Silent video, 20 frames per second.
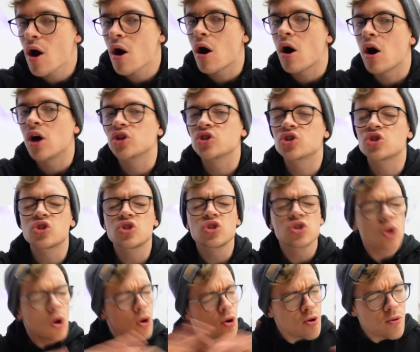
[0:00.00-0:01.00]
are
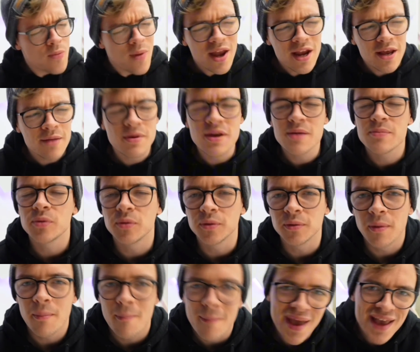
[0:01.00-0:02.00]
so many
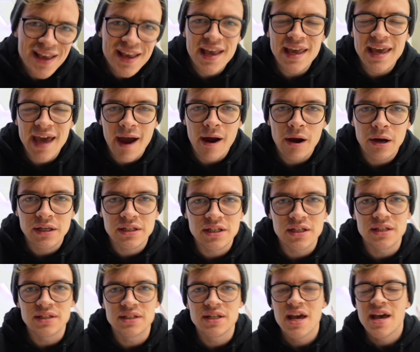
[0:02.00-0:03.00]
people making
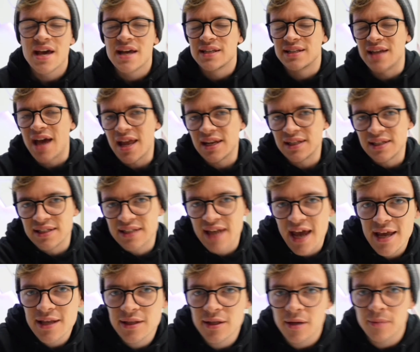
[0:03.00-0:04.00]
characters to
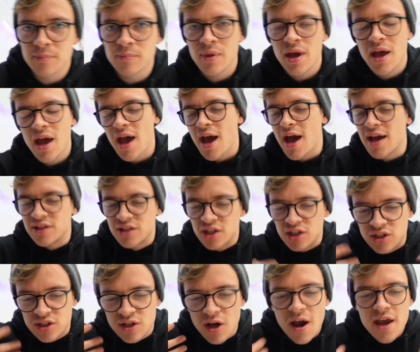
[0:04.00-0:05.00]
entertain them and to
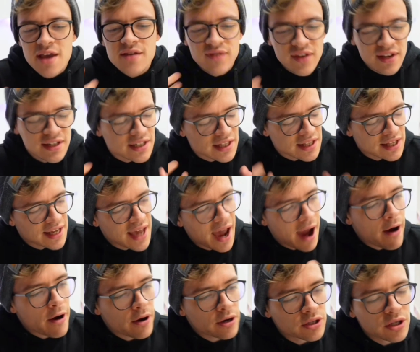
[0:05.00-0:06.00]
dive into the
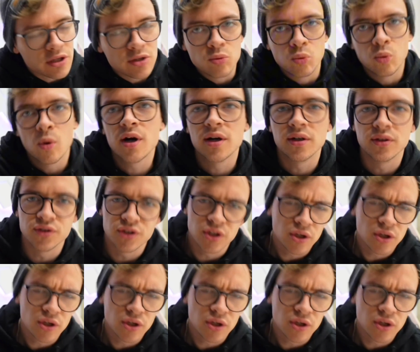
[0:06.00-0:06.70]
character's world.